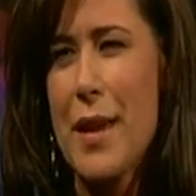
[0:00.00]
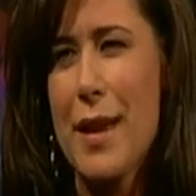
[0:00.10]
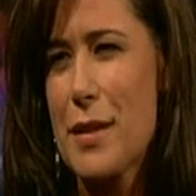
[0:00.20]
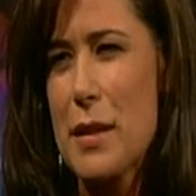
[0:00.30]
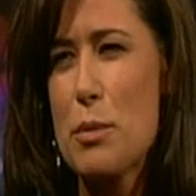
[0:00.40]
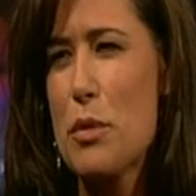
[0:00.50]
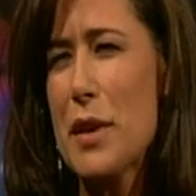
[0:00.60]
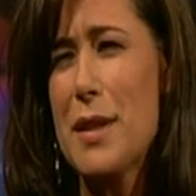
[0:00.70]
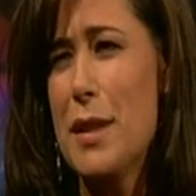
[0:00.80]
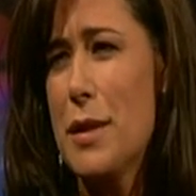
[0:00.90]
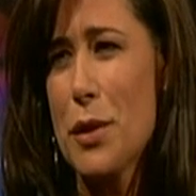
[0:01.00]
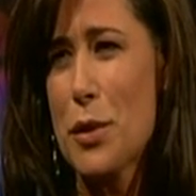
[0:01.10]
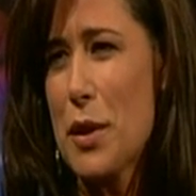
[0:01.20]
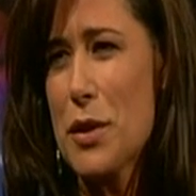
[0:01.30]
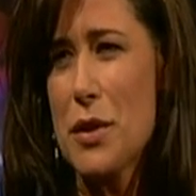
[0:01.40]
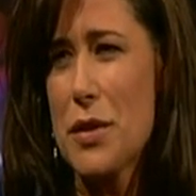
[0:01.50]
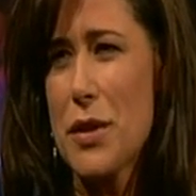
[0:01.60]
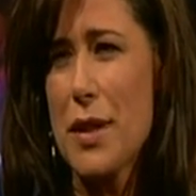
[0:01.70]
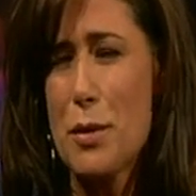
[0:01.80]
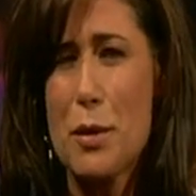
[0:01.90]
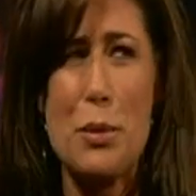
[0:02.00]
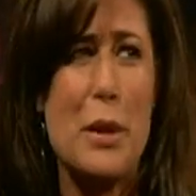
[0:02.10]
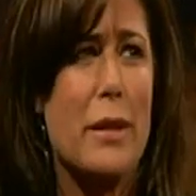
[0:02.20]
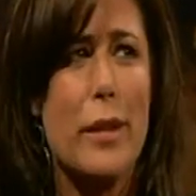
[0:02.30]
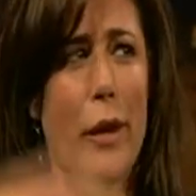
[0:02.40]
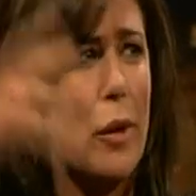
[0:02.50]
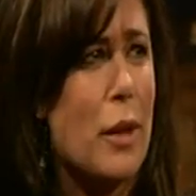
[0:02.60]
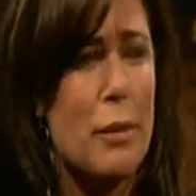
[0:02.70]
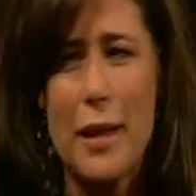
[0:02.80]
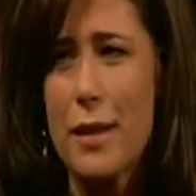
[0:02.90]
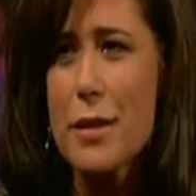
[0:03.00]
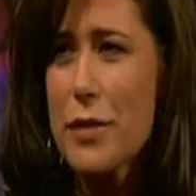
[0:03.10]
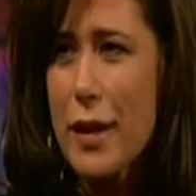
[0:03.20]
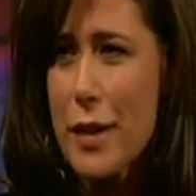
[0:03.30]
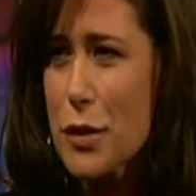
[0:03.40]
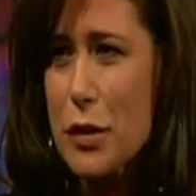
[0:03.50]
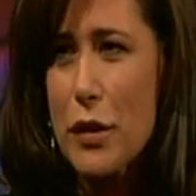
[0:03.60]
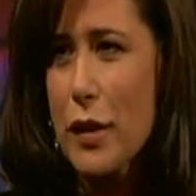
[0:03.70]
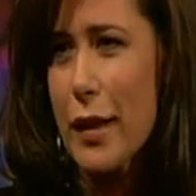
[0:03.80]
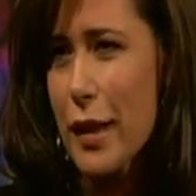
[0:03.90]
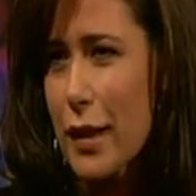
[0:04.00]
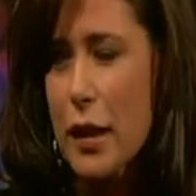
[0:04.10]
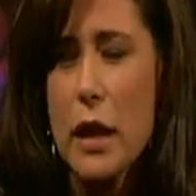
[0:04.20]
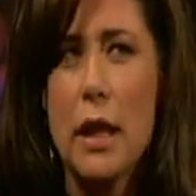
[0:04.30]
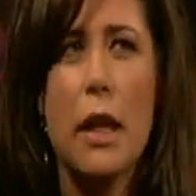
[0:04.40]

ask them really detailed questions that I wouldn't really know what it means if they answer it. Like, I...